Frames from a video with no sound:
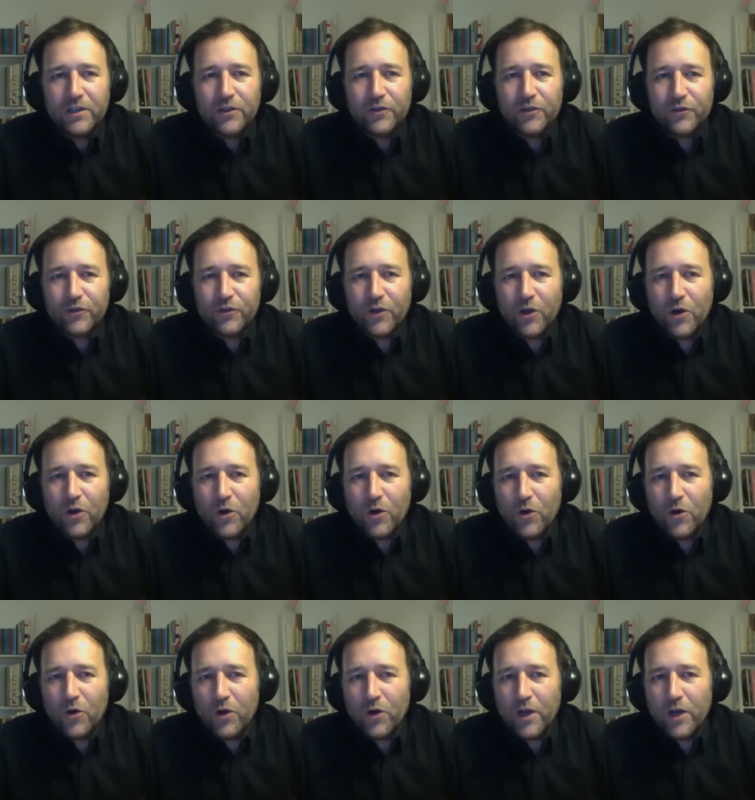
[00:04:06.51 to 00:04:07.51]

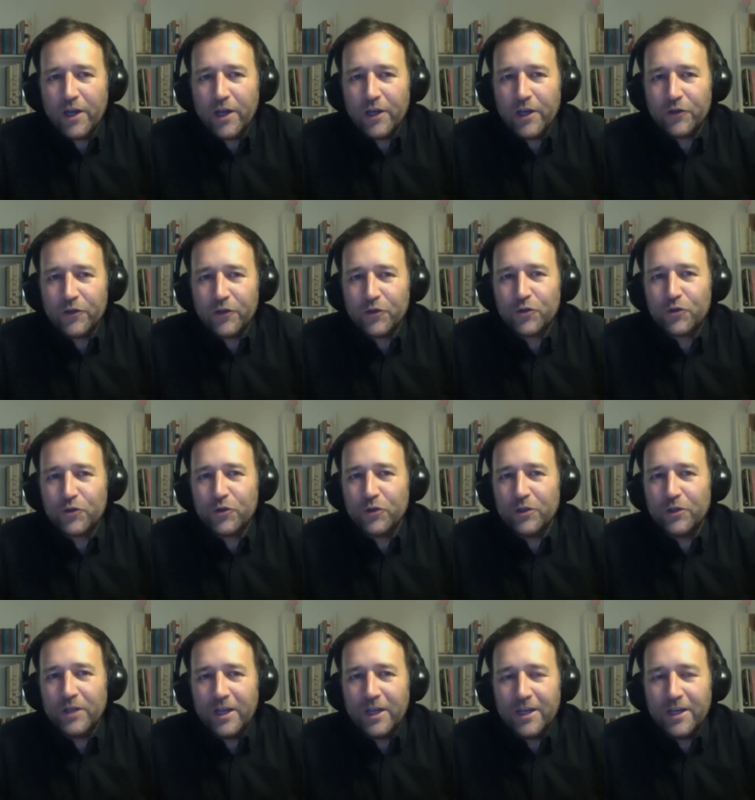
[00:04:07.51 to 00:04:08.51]
So uh, you should
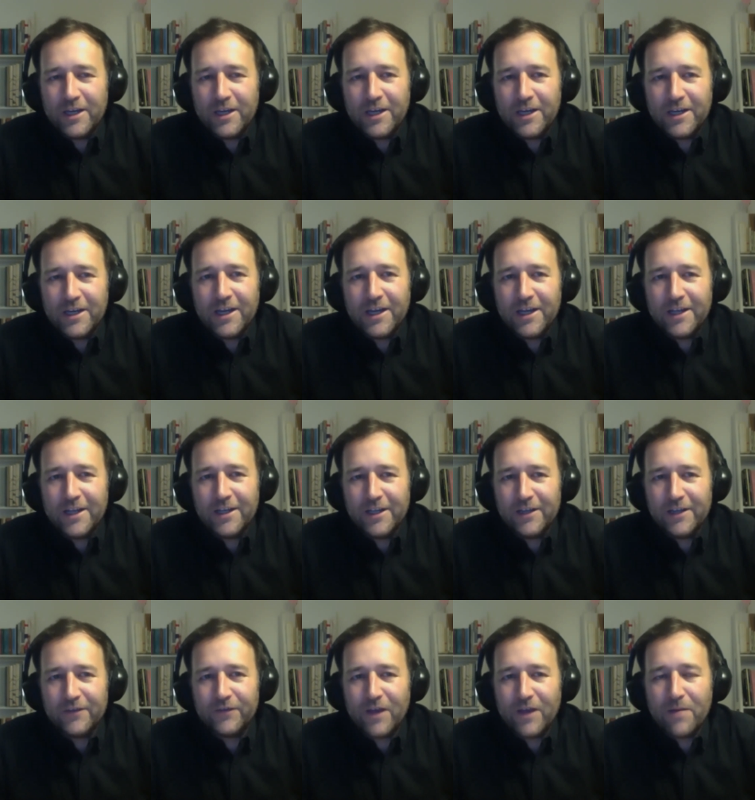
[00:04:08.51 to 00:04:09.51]
uh, need uh,
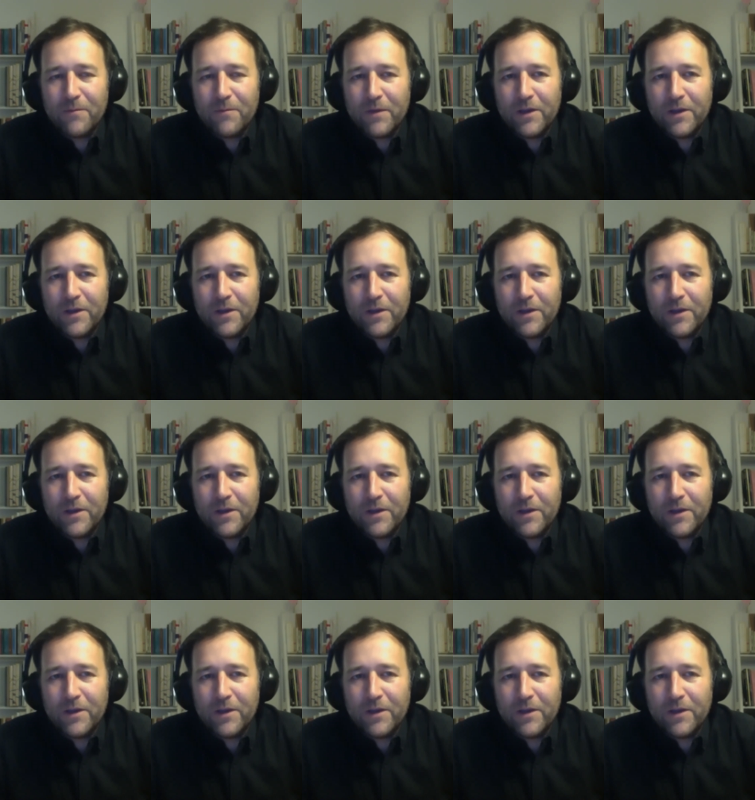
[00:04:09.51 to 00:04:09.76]
some uh,